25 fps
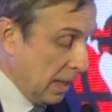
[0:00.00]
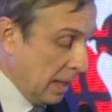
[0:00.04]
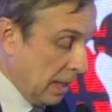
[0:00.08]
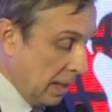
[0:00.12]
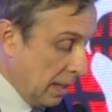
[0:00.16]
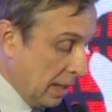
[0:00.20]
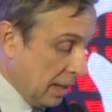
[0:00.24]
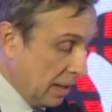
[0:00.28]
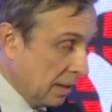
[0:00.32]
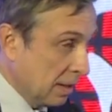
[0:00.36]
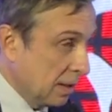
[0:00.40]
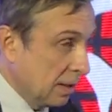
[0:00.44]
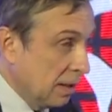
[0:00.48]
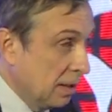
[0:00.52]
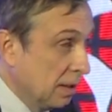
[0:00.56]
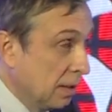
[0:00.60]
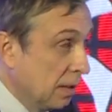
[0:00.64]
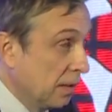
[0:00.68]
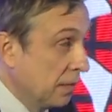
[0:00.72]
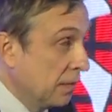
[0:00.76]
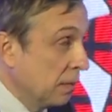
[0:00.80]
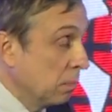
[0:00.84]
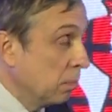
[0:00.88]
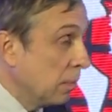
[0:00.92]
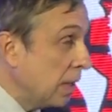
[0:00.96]
And
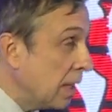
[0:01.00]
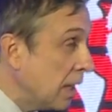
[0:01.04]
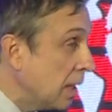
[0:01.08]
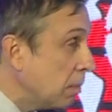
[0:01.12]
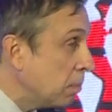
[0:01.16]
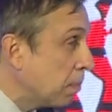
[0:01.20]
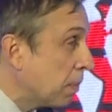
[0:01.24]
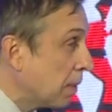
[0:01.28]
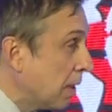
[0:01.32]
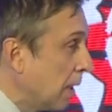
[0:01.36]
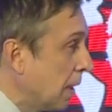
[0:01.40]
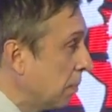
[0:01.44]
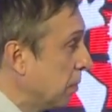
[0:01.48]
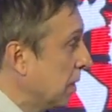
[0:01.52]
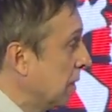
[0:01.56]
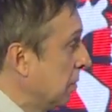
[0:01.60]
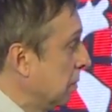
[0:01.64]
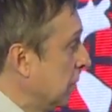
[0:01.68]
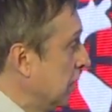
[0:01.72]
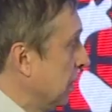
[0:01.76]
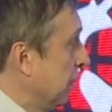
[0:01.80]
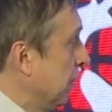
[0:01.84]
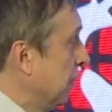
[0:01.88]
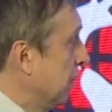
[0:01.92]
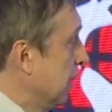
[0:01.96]
the main
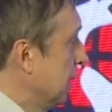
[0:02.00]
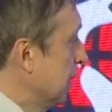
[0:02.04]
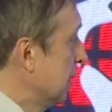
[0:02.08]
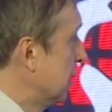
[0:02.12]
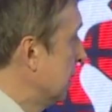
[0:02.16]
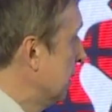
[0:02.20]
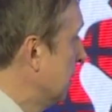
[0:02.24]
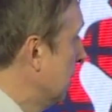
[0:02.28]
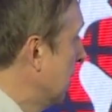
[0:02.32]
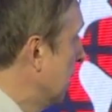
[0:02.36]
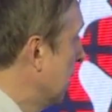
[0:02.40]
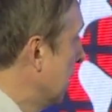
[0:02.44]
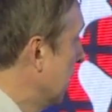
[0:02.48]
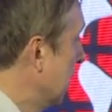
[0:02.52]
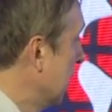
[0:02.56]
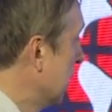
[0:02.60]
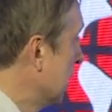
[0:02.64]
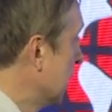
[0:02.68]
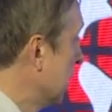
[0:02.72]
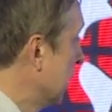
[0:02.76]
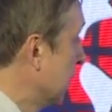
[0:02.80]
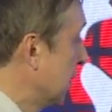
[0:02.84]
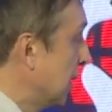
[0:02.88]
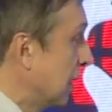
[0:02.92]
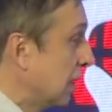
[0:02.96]
problem in this
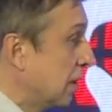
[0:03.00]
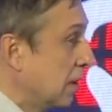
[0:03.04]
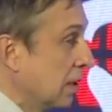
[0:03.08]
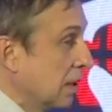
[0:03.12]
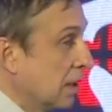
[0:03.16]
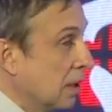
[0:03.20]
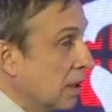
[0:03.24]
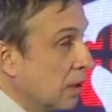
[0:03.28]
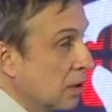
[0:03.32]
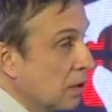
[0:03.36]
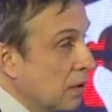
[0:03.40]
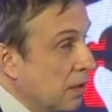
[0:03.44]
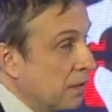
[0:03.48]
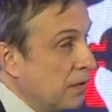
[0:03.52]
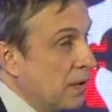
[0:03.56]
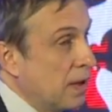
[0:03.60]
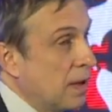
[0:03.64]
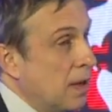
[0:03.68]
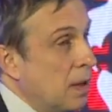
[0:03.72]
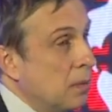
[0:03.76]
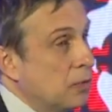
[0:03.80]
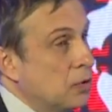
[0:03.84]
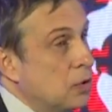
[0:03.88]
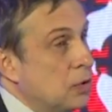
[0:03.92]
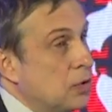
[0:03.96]
is that there
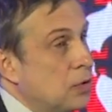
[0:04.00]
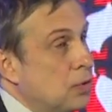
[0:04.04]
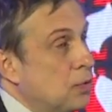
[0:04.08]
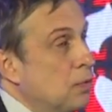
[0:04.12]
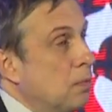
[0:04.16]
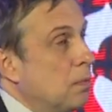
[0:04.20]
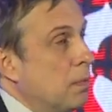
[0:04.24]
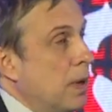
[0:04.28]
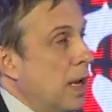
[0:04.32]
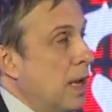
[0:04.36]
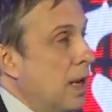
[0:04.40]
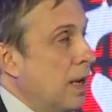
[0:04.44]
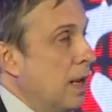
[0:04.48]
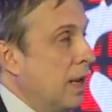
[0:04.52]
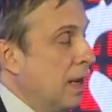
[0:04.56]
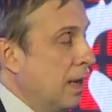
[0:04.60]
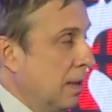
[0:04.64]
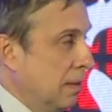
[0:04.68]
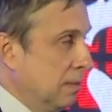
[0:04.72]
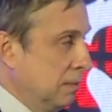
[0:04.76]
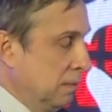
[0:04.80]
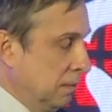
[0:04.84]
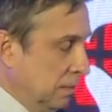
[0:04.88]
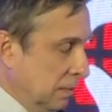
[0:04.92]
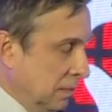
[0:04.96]
are too many,